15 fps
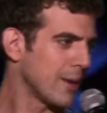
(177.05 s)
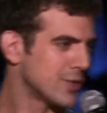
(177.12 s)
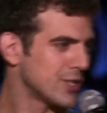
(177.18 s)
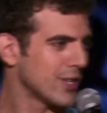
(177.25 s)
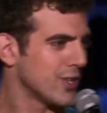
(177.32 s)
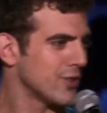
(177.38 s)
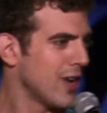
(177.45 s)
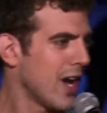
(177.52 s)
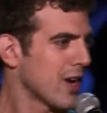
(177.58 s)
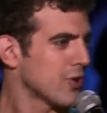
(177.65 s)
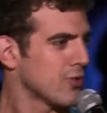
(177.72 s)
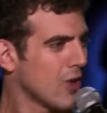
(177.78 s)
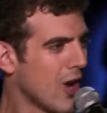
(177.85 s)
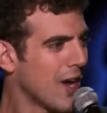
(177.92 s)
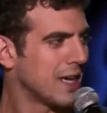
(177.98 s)
She's like, you're not
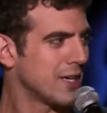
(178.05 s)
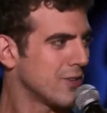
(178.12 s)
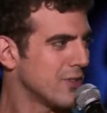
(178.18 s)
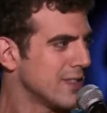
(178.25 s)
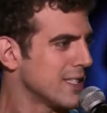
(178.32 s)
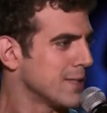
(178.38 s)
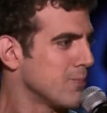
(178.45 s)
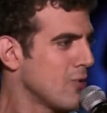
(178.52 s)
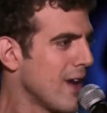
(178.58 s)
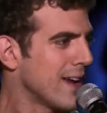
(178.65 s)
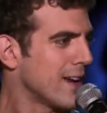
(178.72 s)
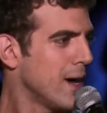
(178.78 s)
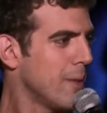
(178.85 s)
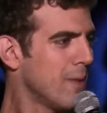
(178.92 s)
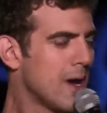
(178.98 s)
crying during this
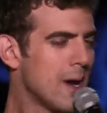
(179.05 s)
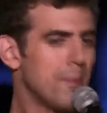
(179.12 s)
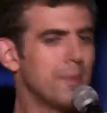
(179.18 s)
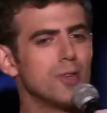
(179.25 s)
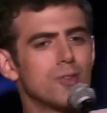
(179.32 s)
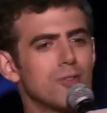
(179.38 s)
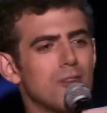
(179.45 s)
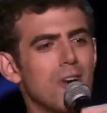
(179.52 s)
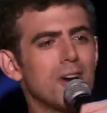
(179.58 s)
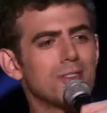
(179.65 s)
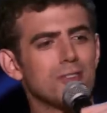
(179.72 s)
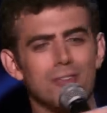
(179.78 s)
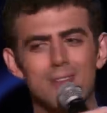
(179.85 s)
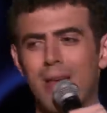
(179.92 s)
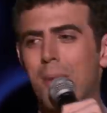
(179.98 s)
breakup, but you cried
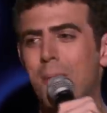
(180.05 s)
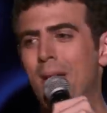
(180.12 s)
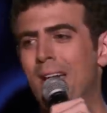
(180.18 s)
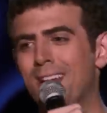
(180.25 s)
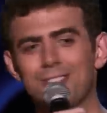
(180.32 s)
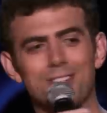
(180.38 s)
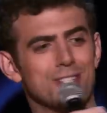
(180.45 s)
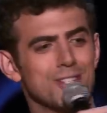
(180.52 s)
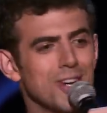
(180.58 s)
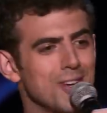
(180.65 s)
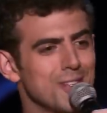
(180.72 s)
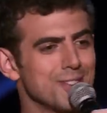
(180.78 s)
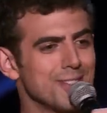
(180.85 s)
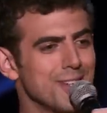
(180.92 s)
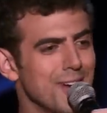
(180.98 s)
during that Magic Johnson